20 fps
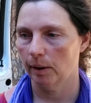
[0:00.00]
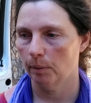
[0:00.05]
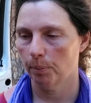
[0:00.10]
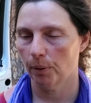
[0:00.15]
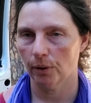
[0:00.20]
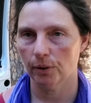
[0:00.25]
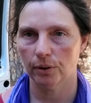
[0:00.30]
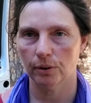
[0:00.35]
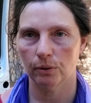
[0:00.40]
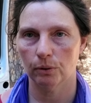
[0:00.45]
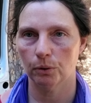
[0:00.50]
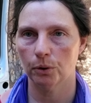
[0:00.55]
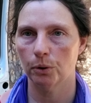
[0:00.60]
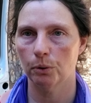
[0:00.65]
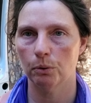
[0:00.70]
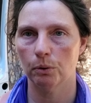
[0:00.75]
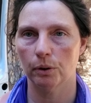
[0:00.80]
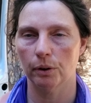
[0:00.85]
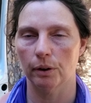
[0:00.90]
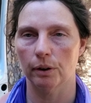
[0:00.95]
personal
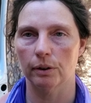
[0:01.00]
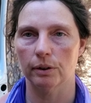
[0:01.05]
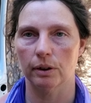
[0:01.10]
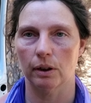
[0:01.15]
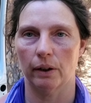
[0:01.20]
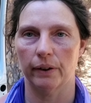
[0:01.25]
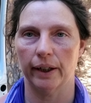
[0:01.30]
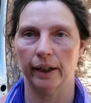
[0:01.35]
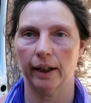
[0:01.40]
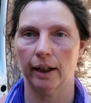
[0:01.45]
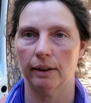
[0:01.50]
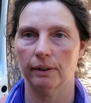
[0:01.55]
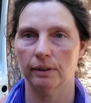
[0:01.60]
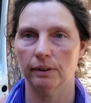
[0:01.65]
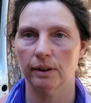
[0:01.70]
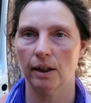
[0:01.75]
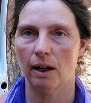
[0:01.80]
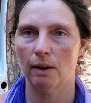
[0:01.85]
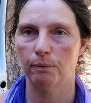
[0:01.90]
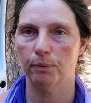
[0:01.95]
coolers and all that kind of
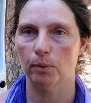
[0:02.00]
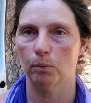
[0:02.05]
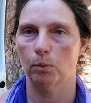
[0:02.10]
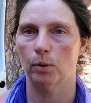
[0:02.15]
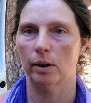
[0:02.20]
stuff.